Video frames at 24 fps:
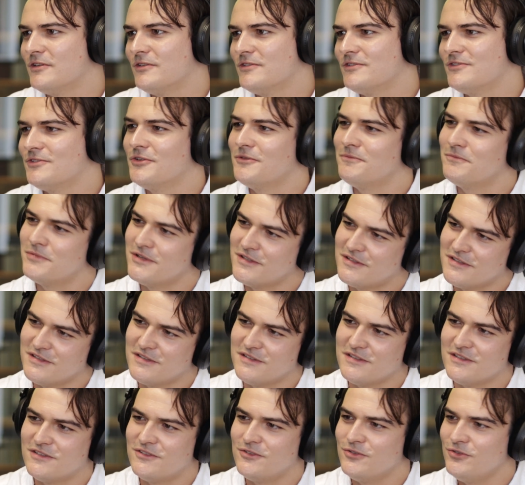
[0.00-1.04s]
Certain
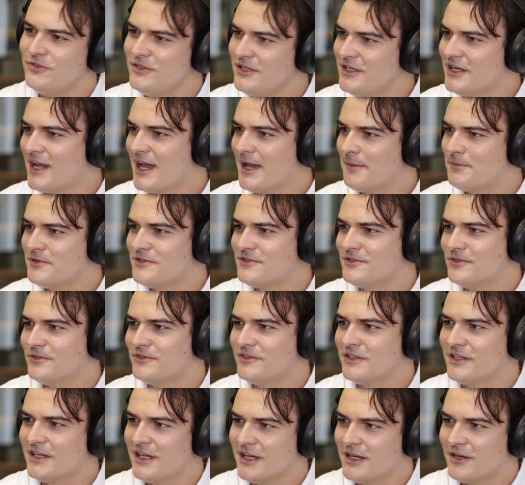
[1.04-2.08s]
businesses do need capital
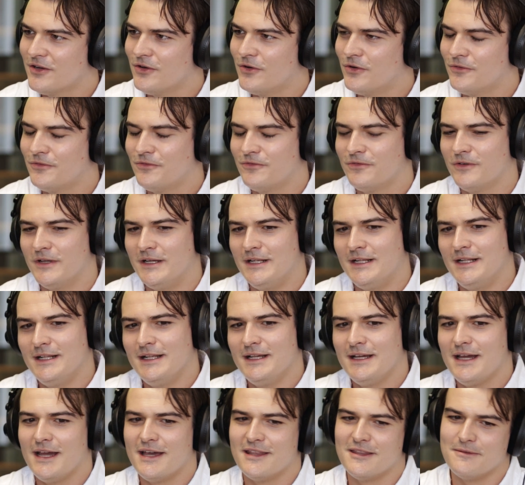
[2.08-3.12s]
to kick off.
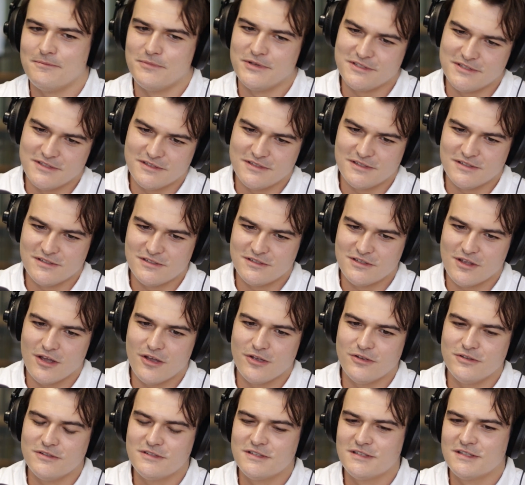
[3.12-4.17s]
Other businesses
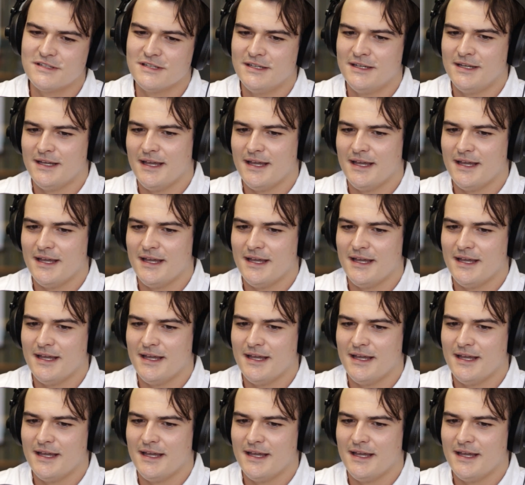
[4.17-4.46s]
don't.